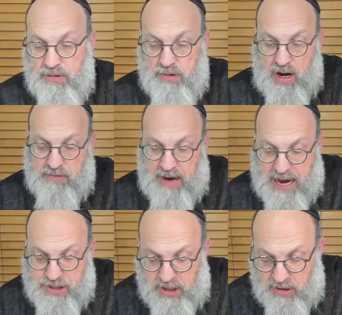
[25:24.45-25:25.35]

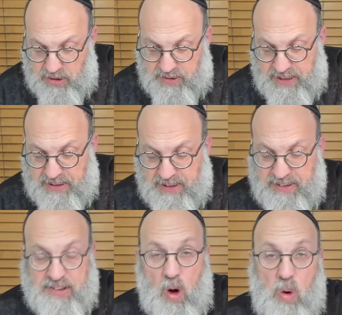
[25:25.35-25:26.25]
Rashi learns that
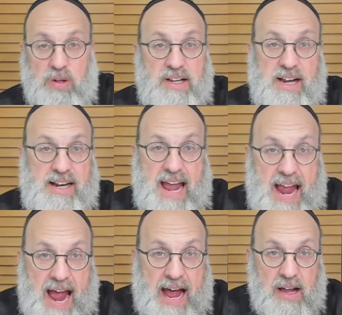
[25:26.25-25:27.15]
this is only
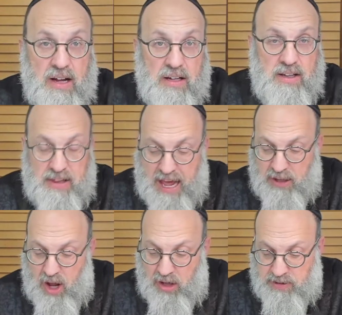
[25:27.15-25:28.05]
Nageya to the
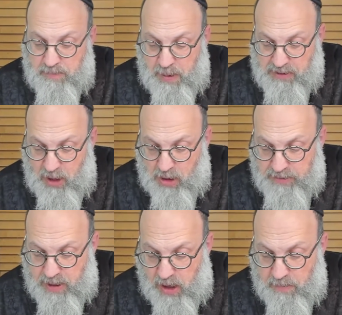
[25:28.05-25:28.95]
halachas of Batei Ari